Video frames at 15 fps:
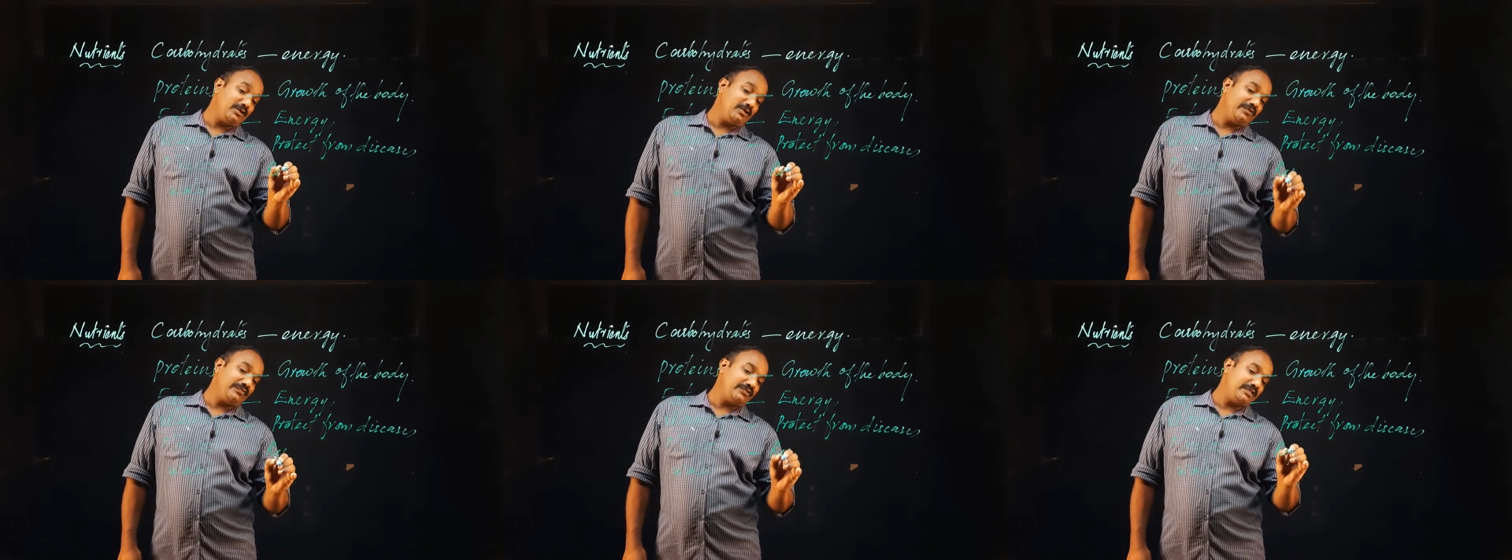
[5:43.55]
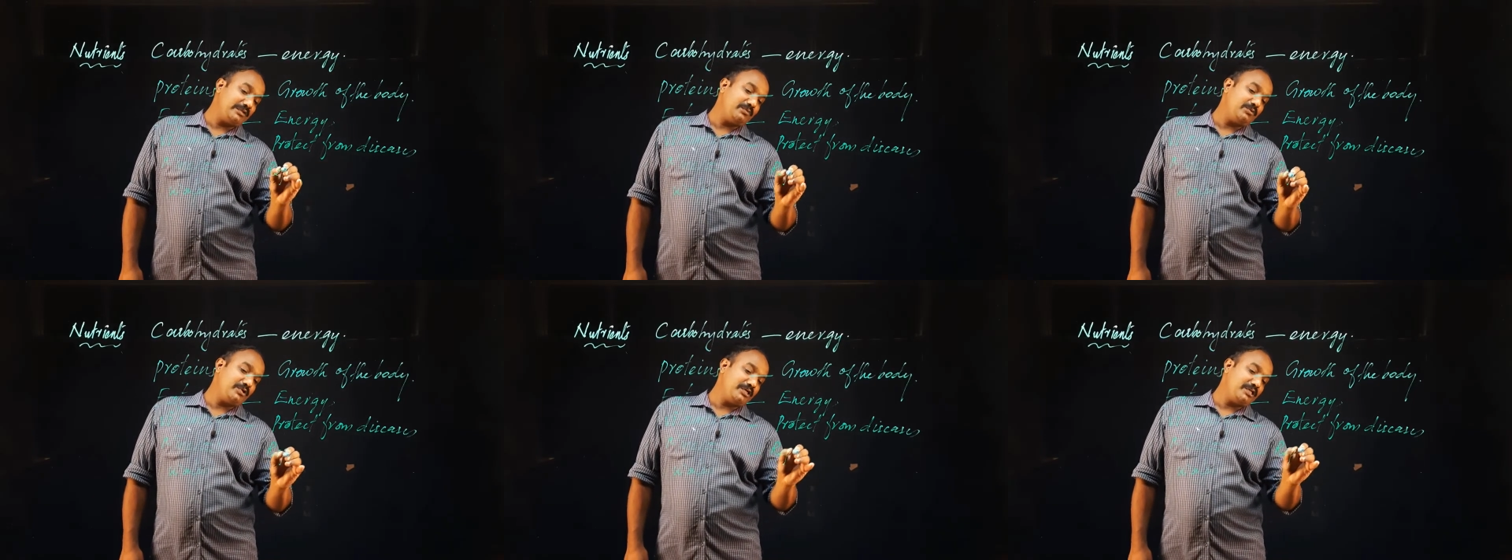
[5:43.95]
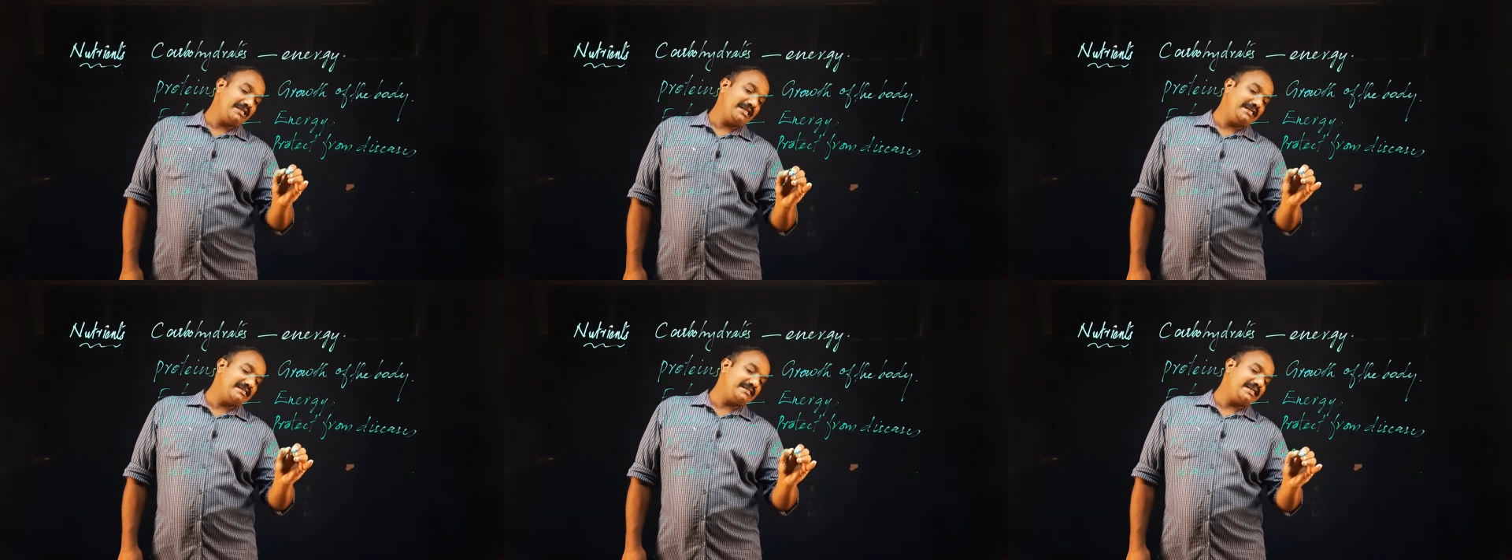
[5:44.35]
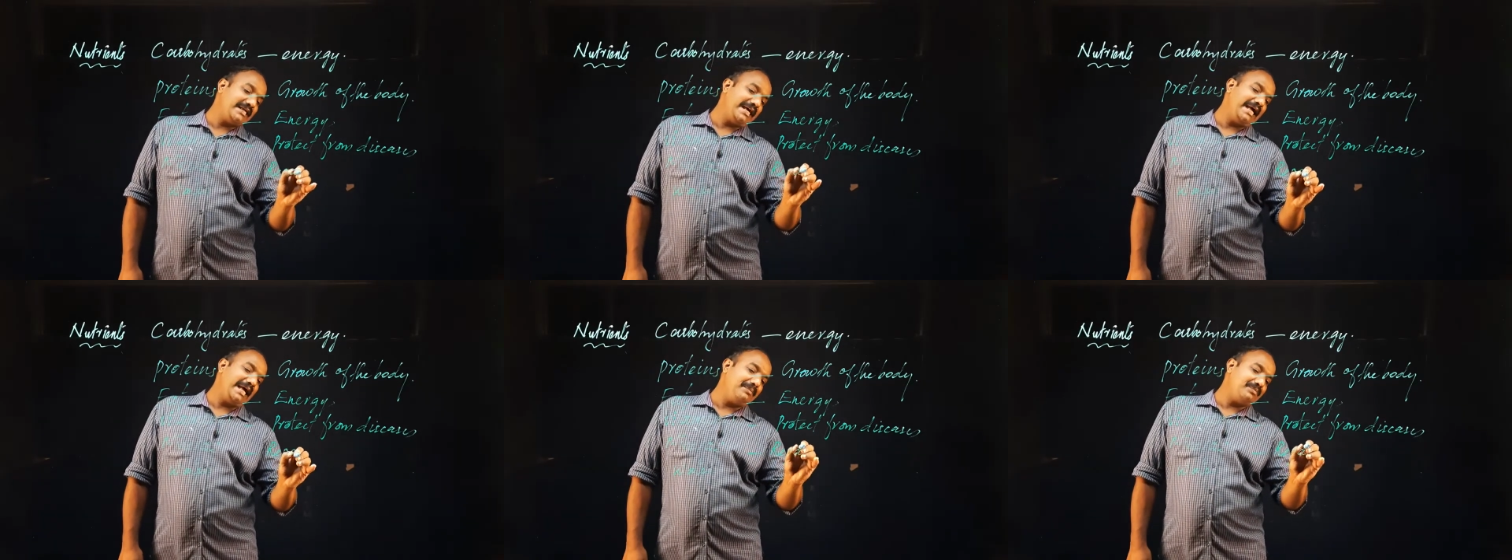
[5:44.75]
of the body, that is the
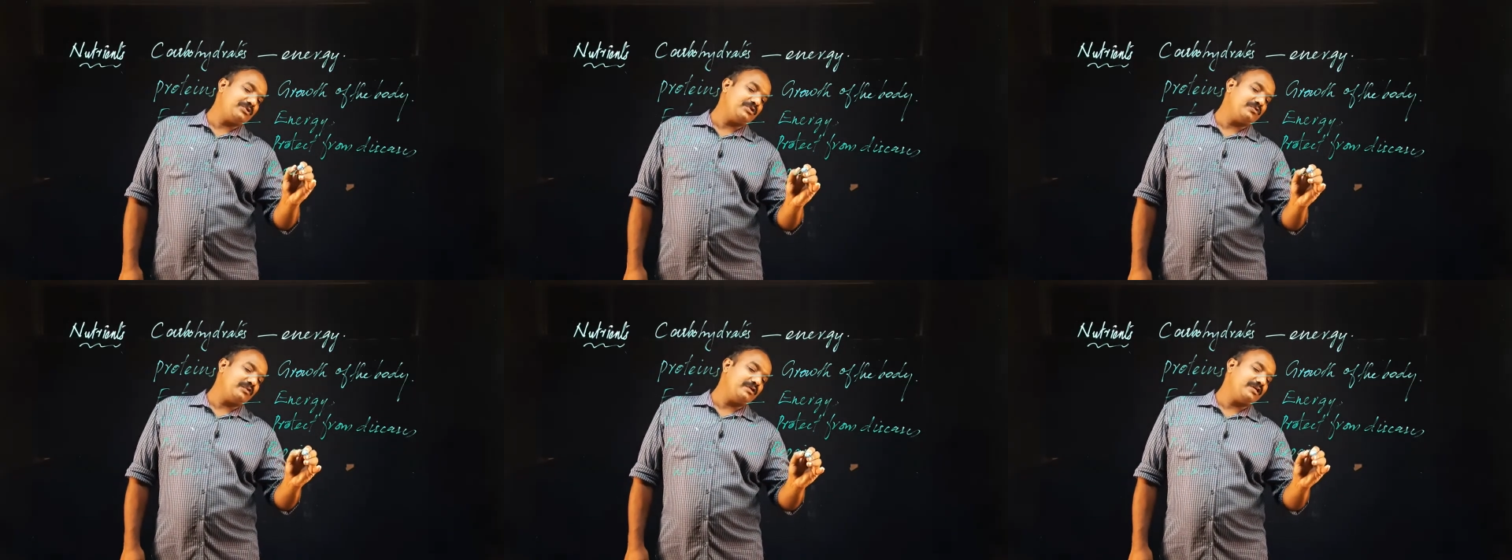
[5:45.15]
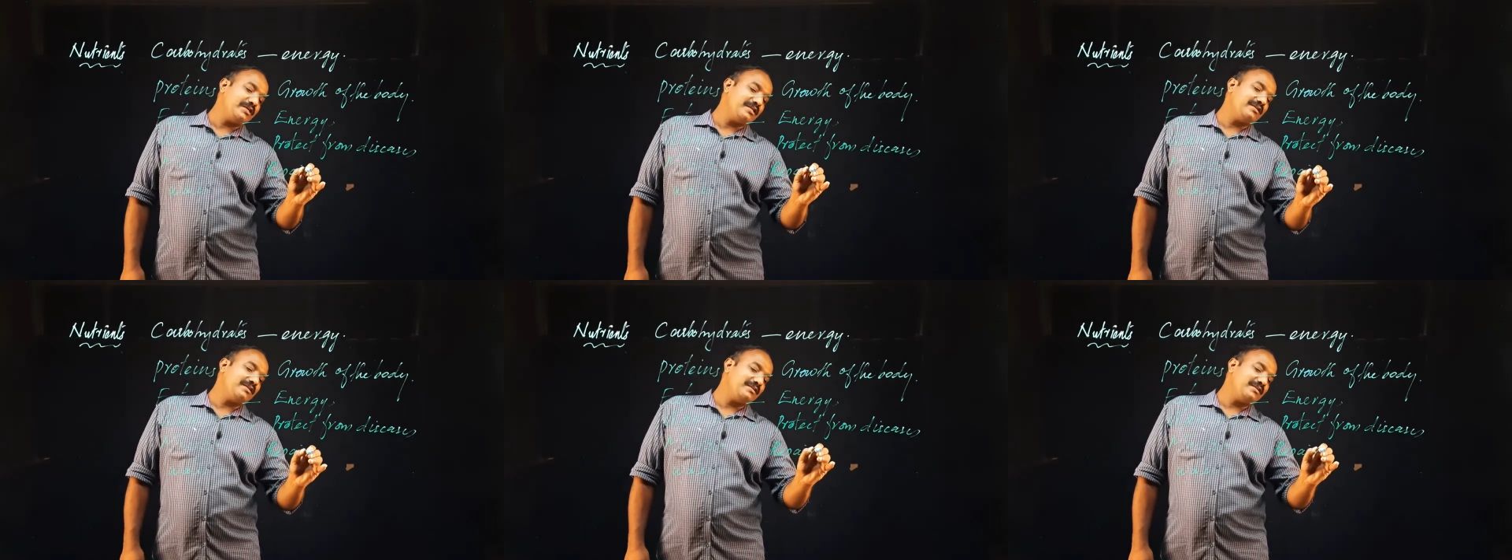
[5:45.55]
apt word,